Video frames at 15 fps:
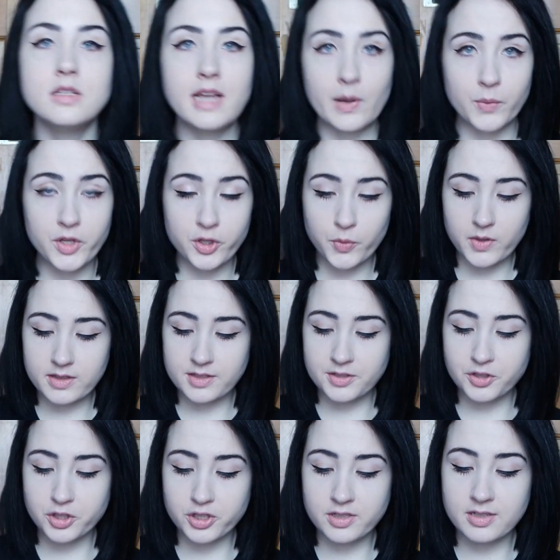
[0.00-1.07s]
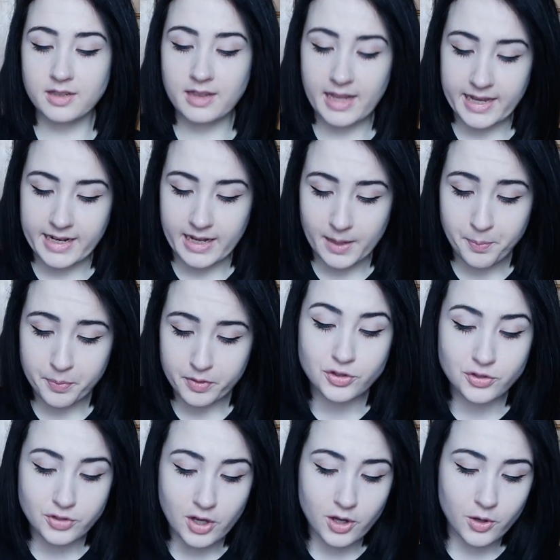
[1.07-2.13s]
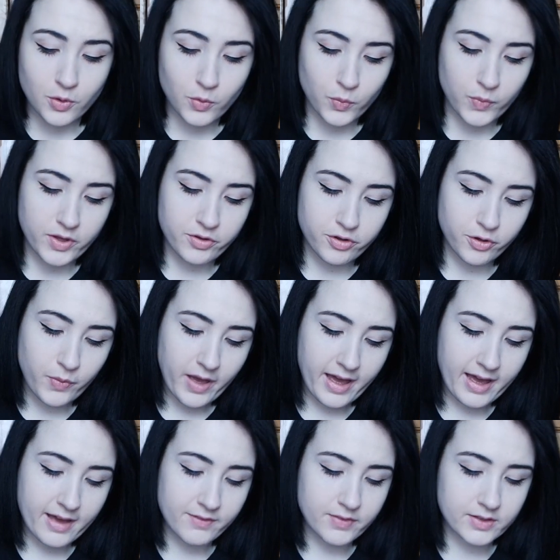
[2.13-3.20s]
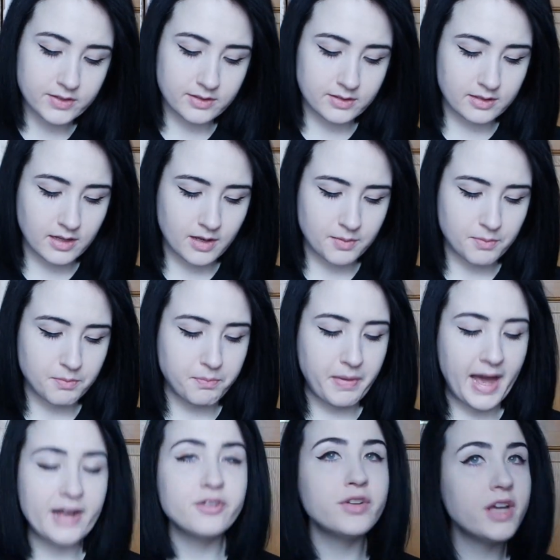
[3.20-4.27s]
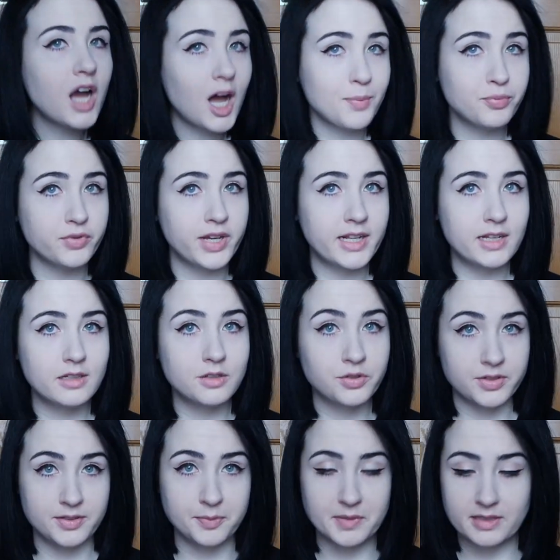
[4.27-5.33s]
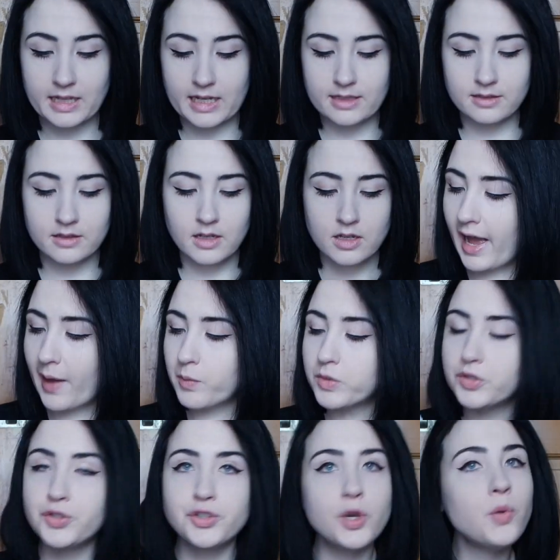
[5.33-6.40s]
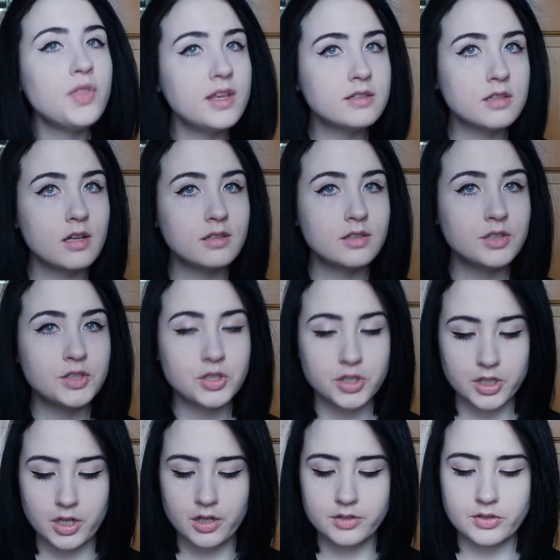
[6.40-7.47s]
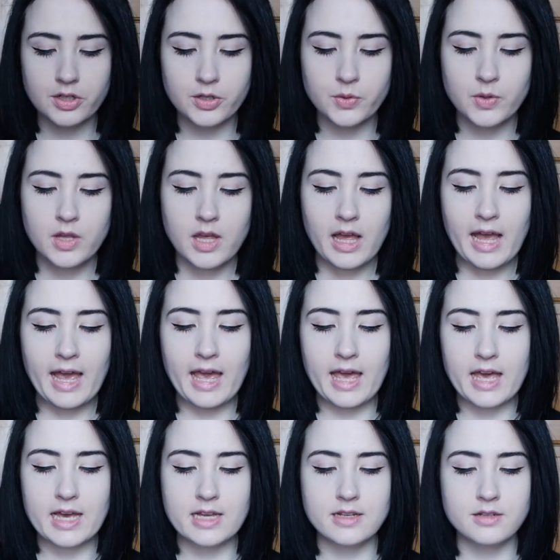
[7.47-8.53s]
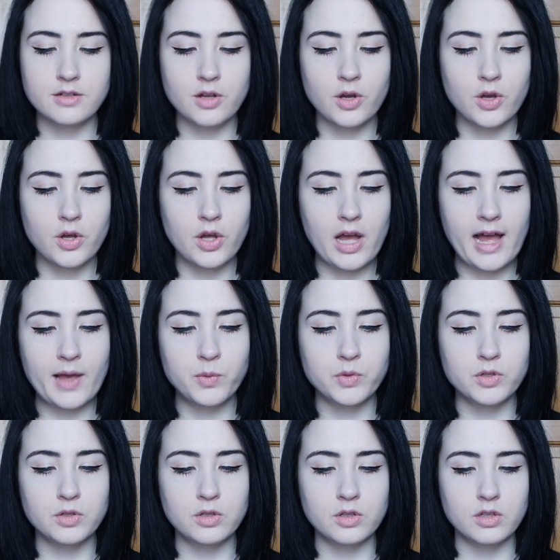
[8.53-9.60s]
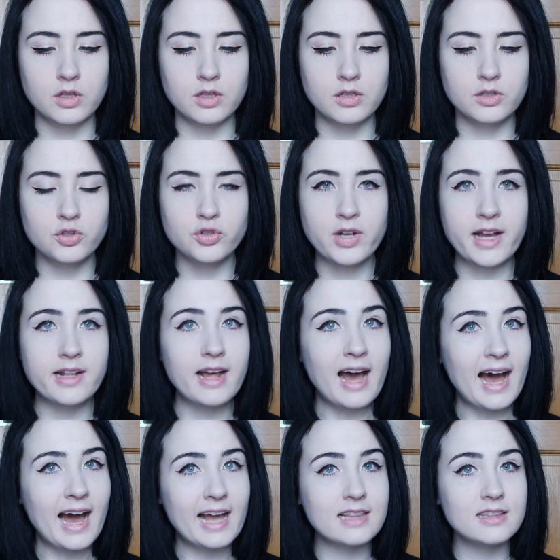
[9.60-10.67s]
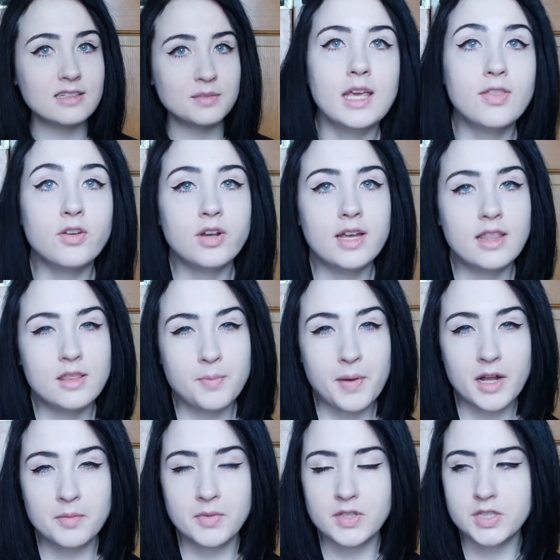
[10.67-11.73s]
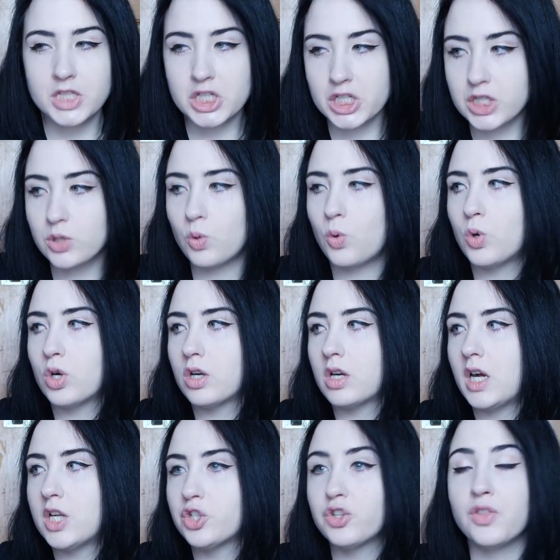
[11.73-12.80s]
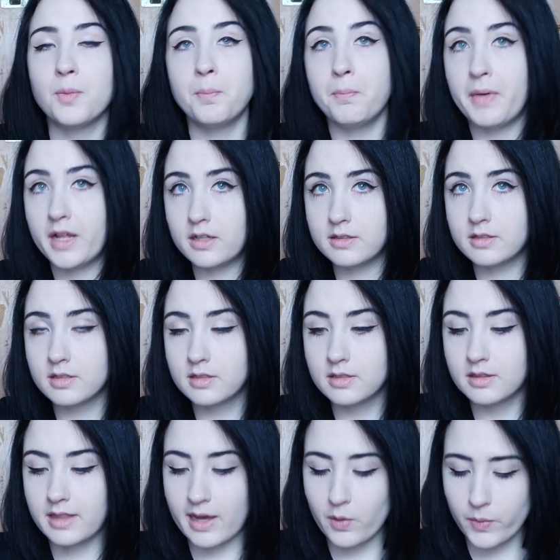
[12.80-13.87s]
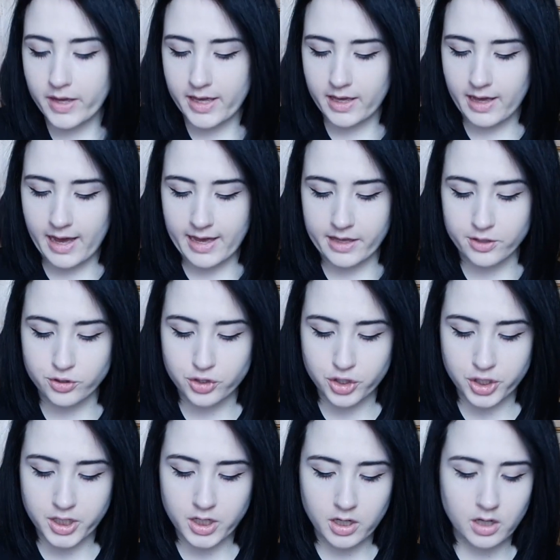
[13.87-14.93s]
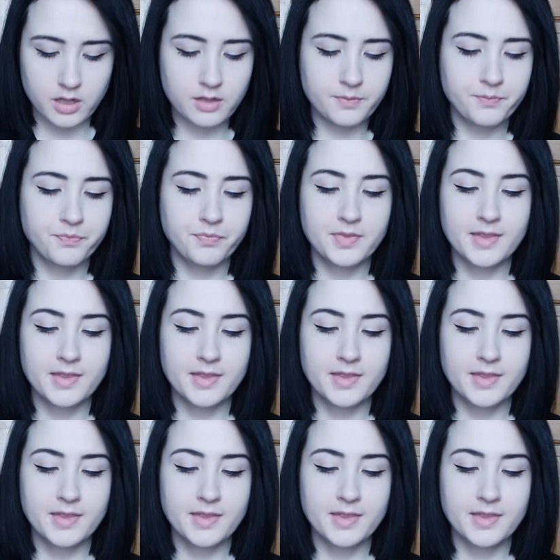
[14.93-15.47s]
Now, we do want the skirt to light up, so we do have some battery-operated Christmas lights. I will sew these onto the skirt also, and I will try to hide this either in the bottom of the skirt or under the belt. That way I can turn it on